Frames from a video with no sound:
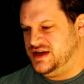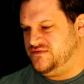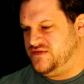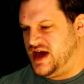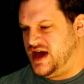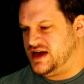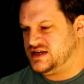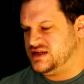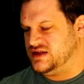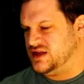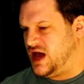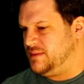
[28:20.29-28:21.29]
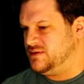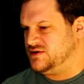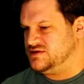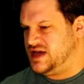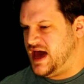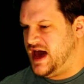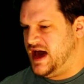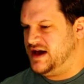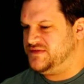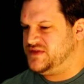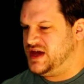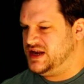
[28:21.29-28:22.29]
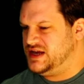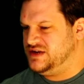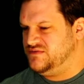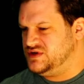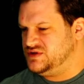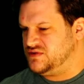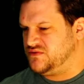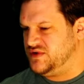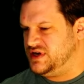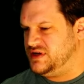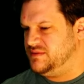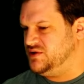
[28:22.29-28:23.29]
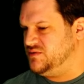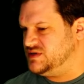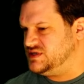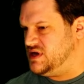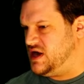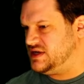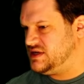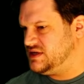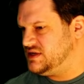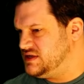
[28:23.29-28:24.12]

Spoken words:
in fact, liable to have that individual freedom and who is not.